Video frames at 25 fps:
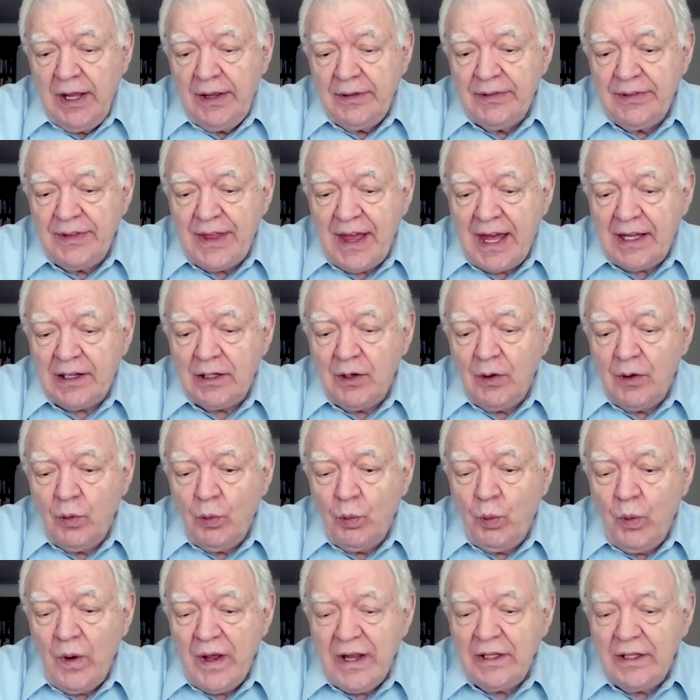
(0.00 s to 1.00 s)
that
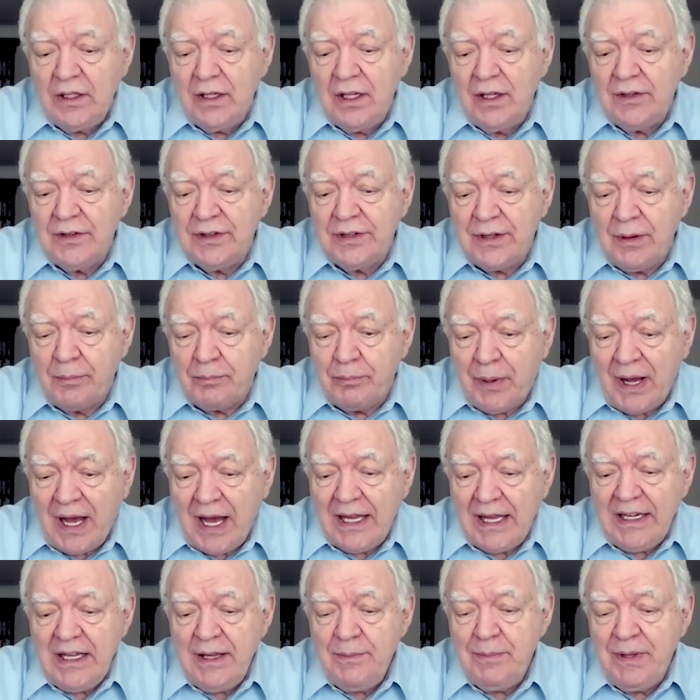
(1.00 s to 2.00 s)
when the
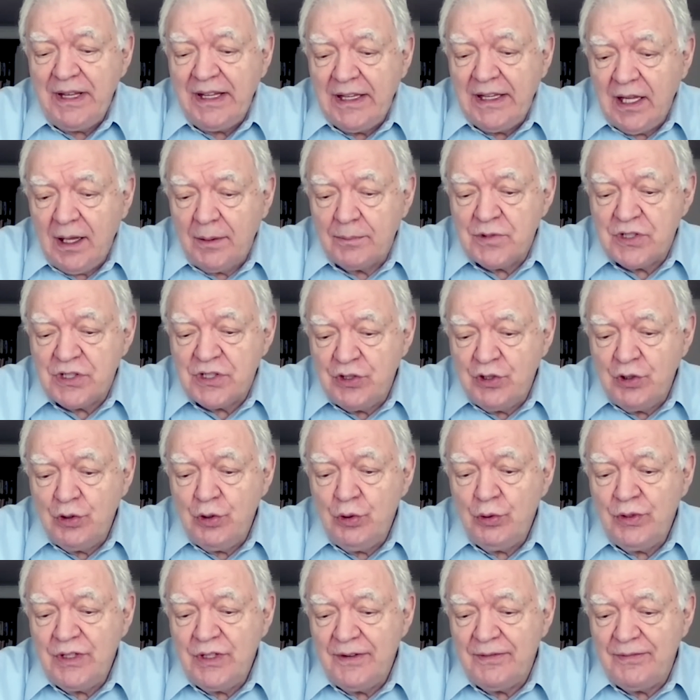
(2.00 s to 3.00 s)
body becomes
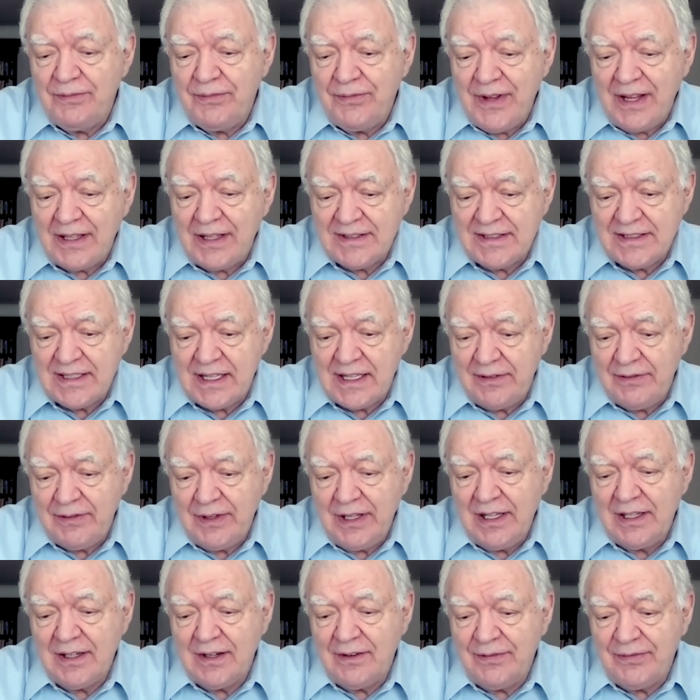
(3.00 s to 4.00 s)
too defensive,
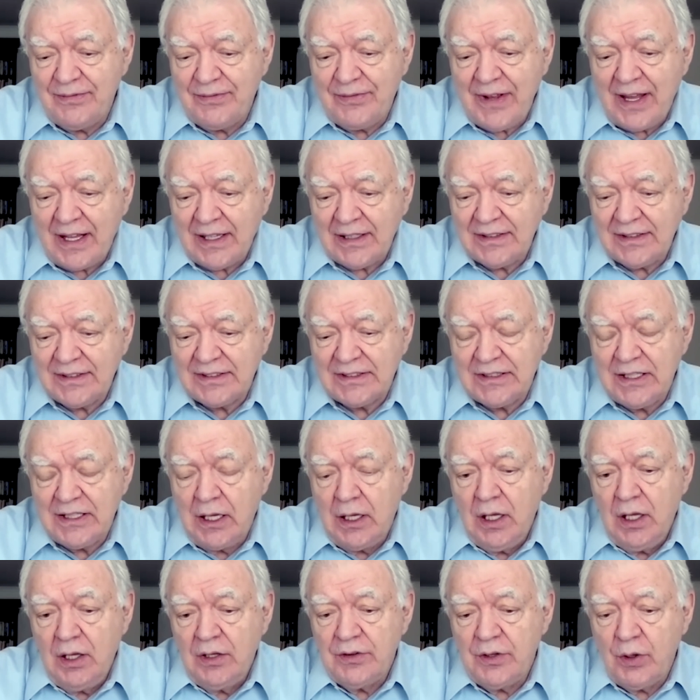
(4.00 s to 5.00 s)
it affects
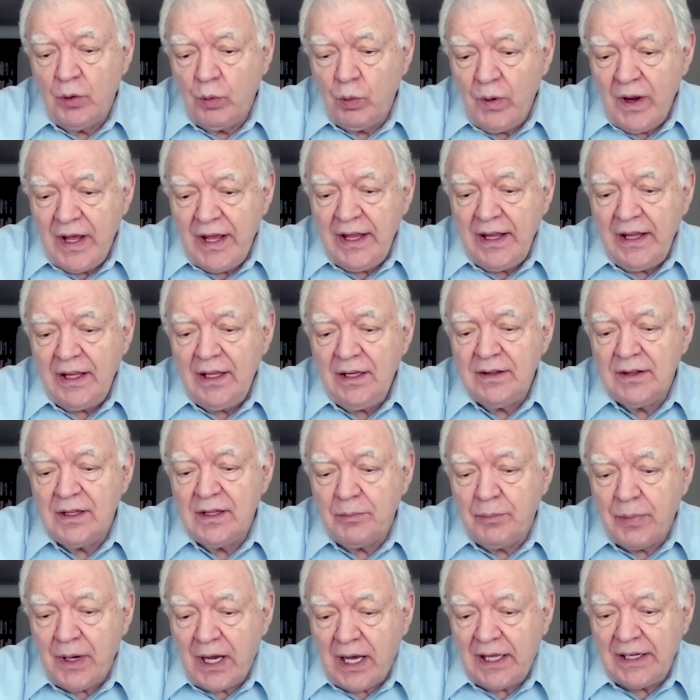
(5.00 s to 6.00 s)
the way the
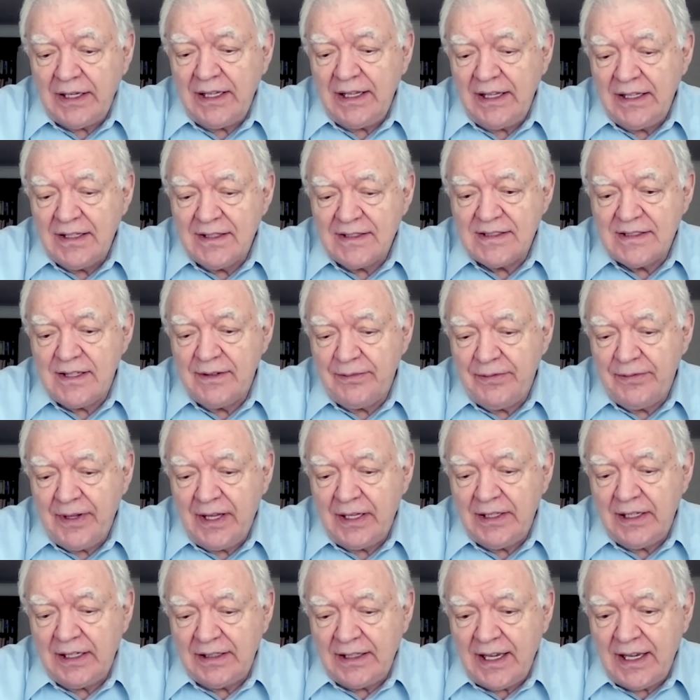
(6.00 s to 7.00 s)
body is
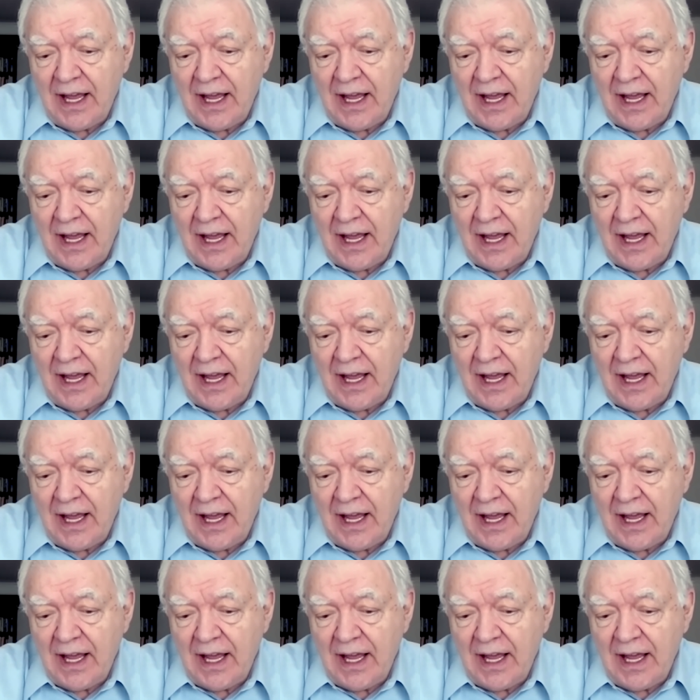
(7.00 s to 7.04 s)
defending.